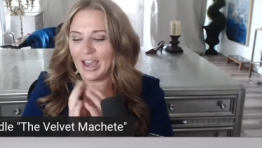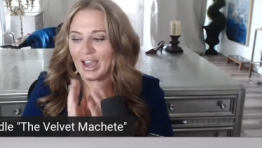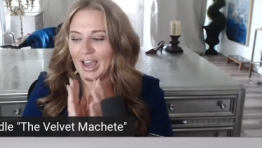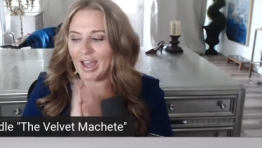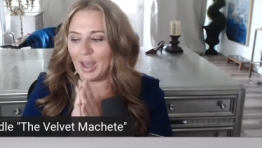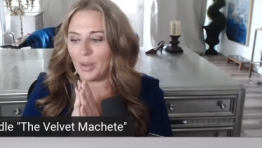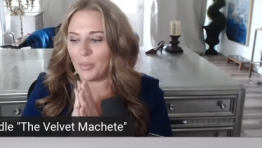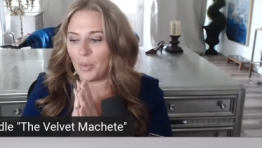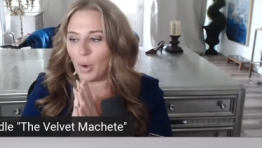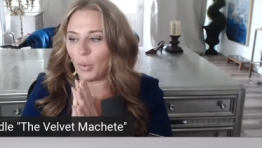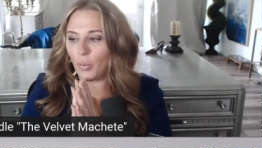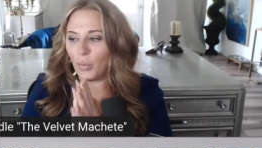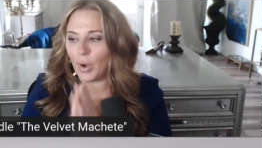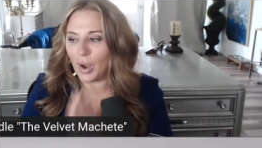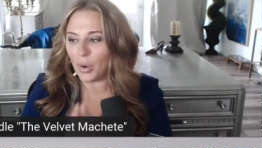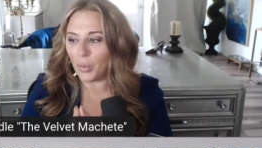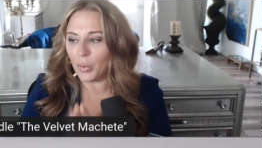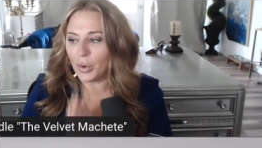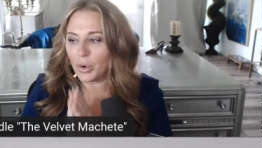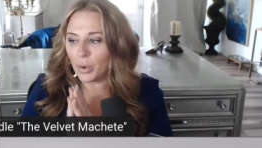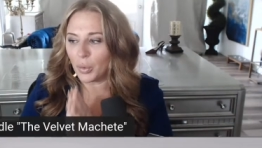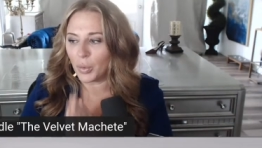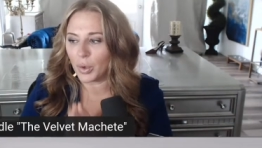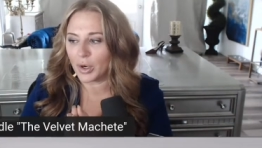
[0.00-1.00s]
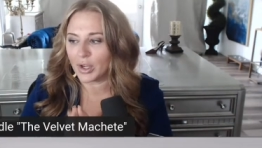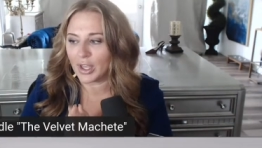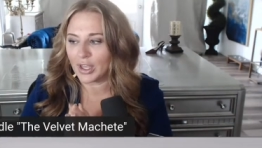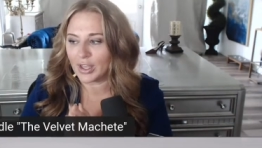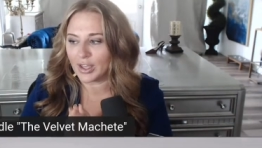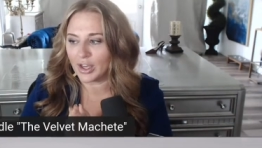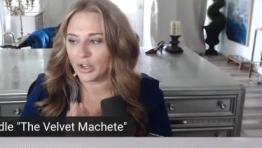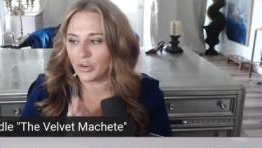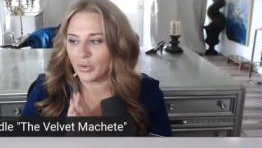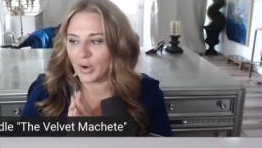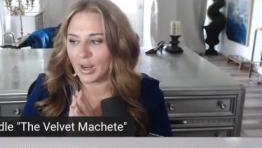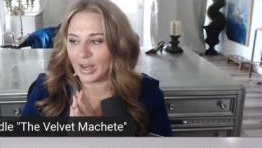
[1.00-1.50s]
Um, what we're
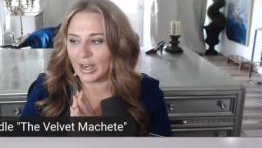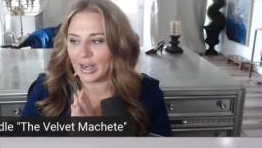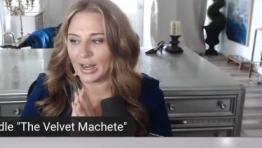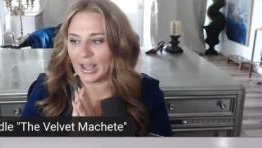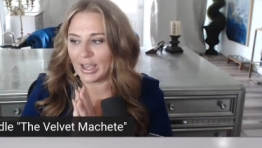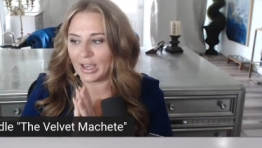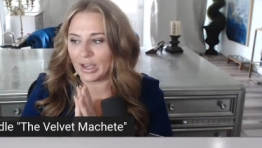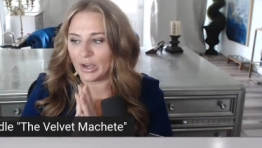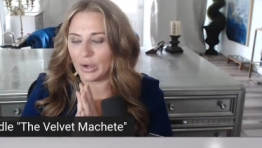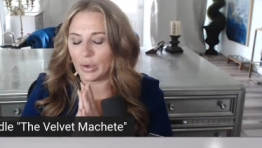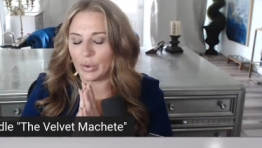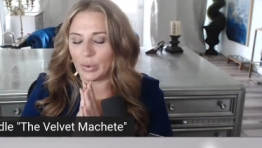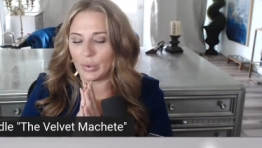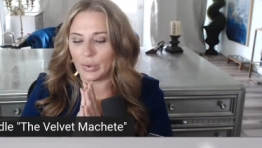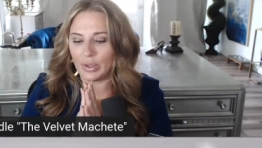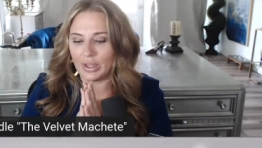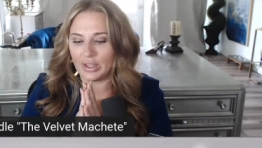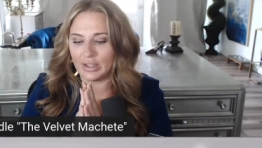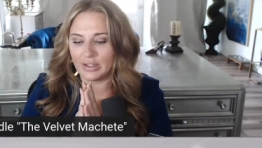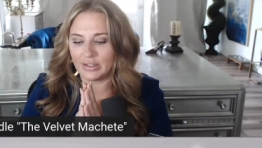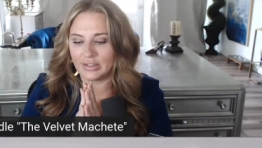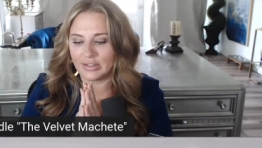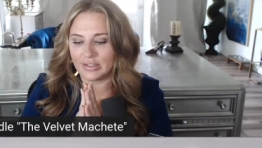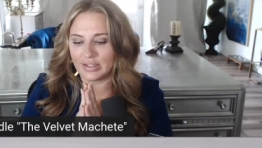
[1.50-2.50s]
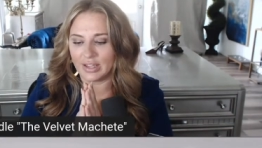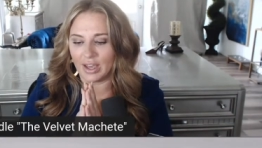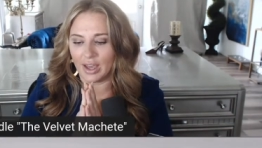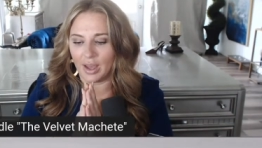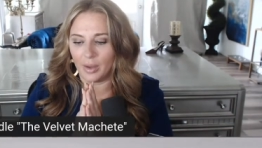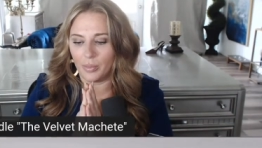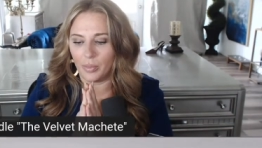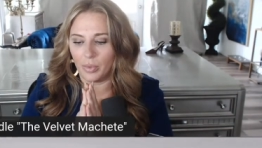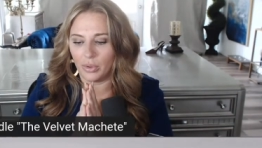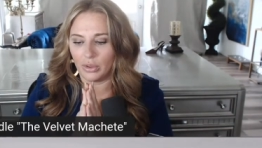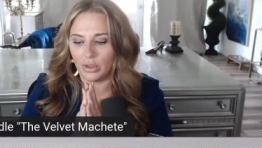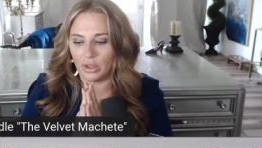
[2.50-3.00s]
working on right now is,
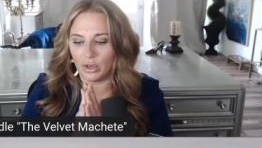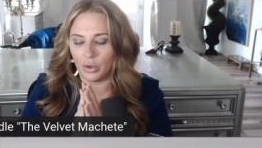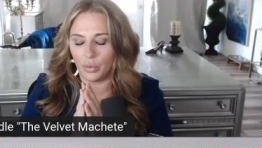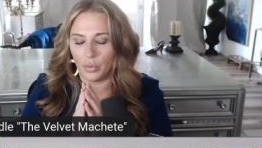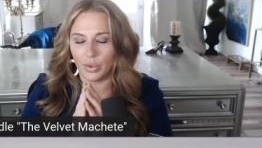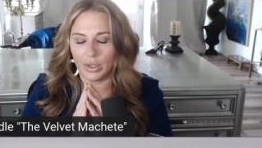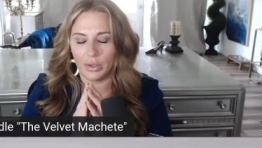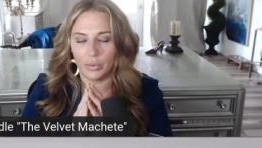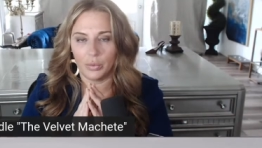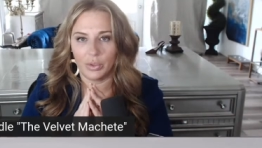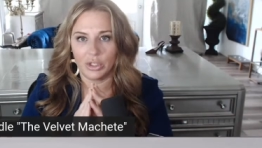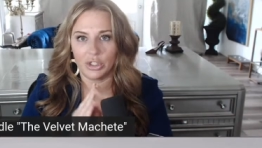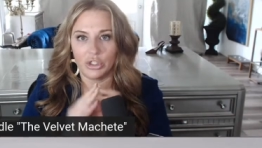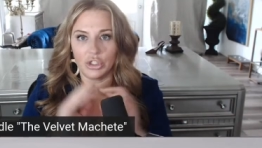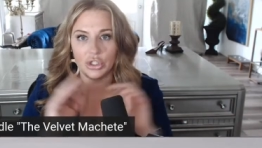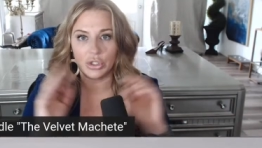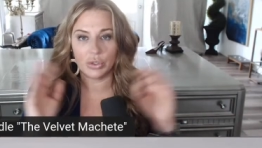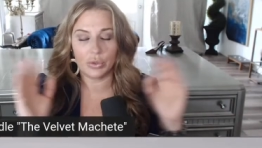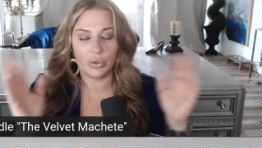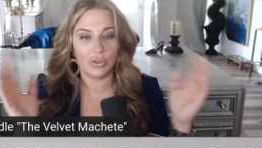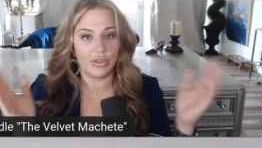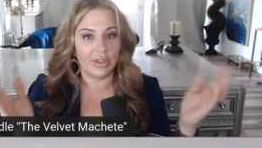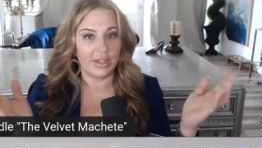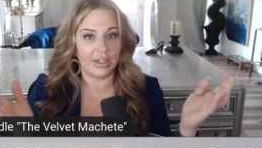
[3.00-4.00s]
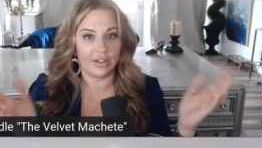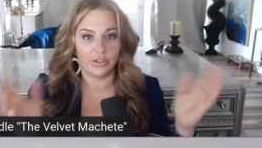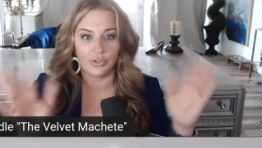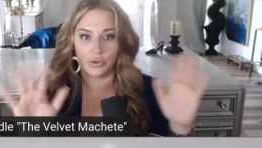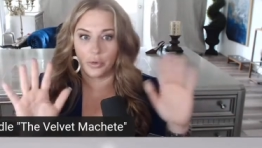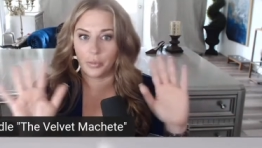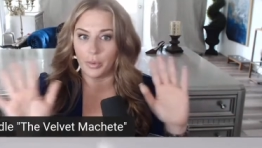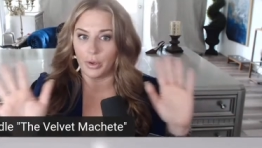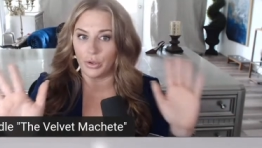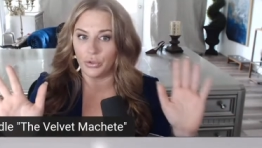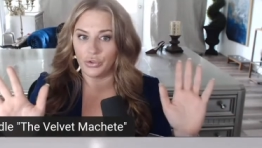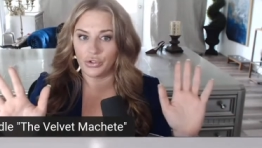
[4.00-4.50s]
um, you know, we, we do things
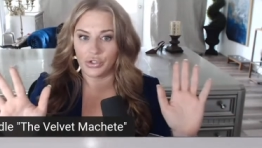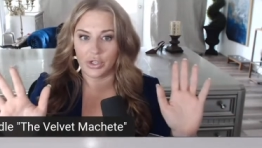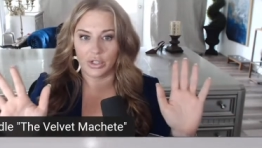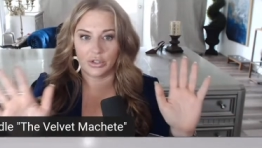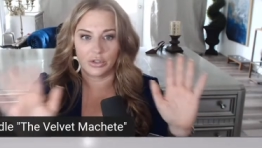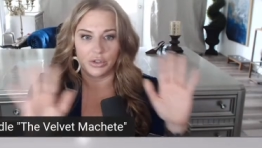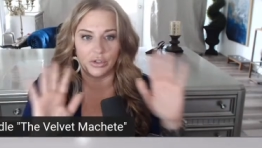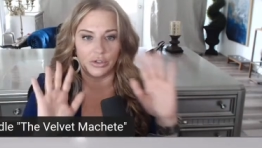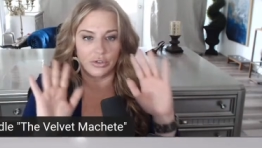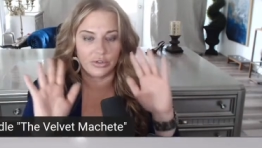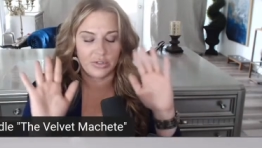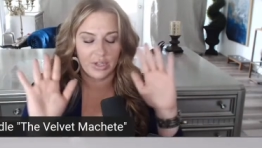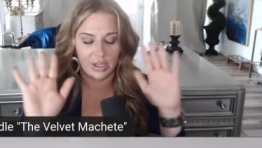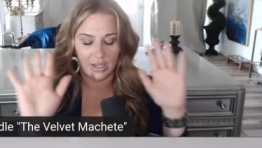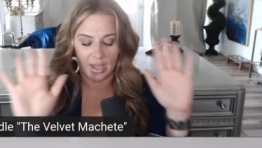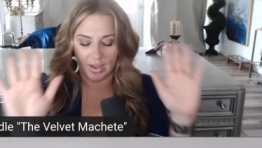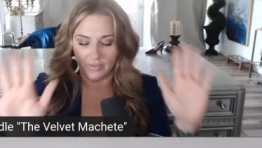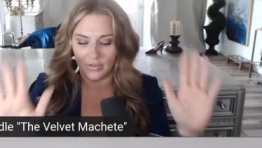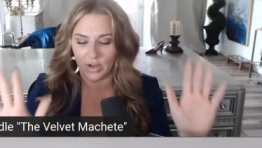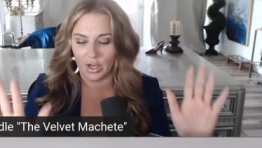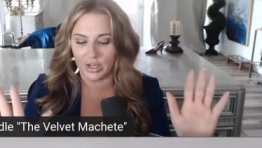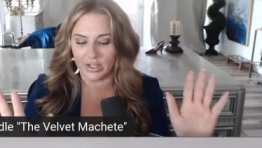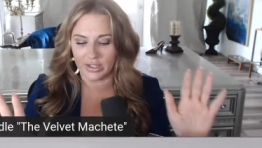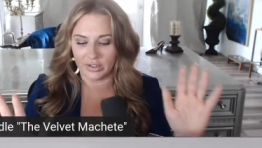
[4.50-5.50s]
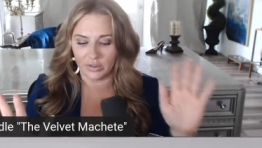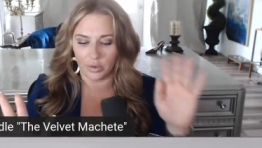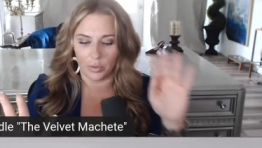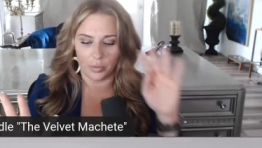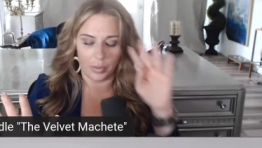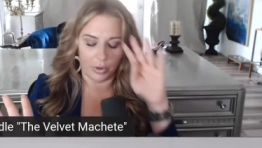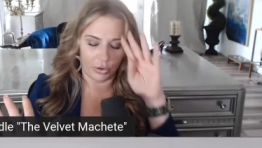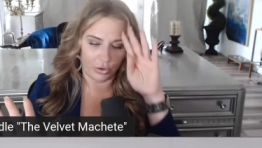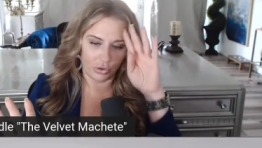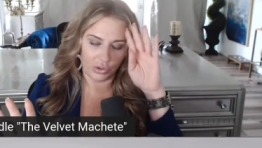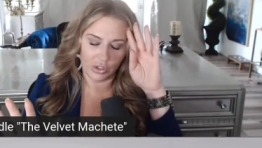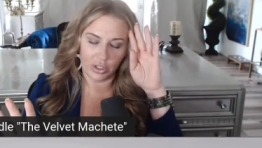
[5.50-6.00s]
for both genders. I have audience
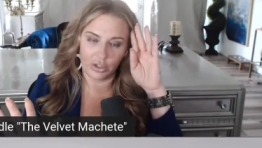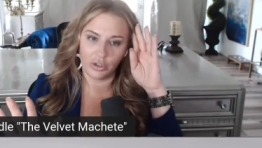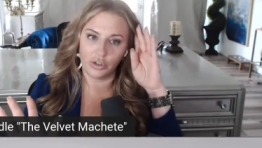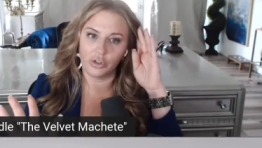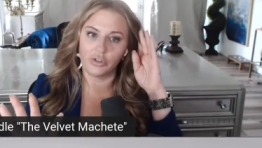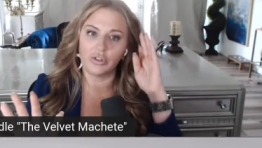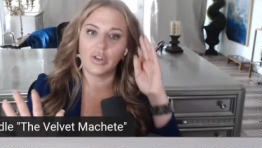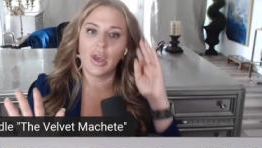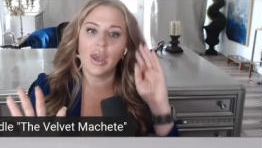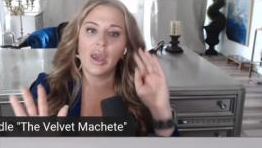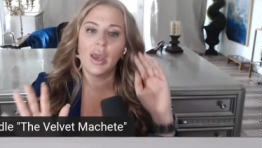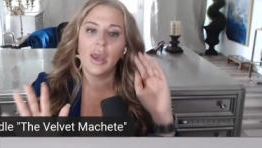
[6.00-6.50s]
with both genders,